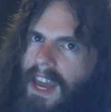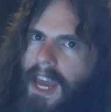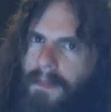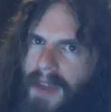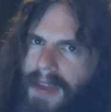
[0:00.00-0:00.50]

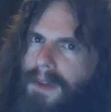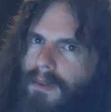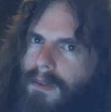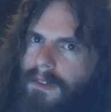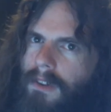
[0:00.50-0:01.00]
And maybe it
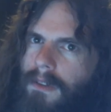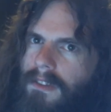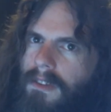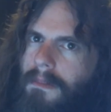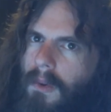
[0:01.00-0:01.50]
results
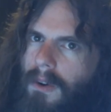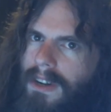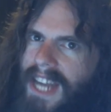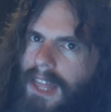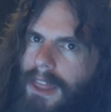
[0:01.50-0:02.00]
in more
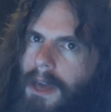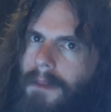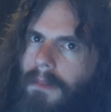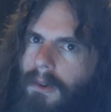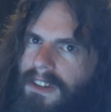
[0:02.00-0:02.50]
death,
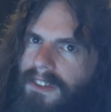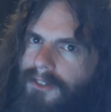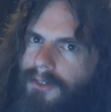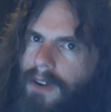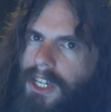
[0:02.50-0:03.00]
more
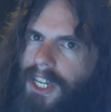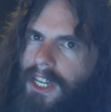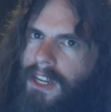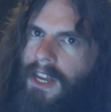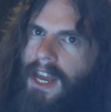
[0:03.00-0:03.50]
destruction,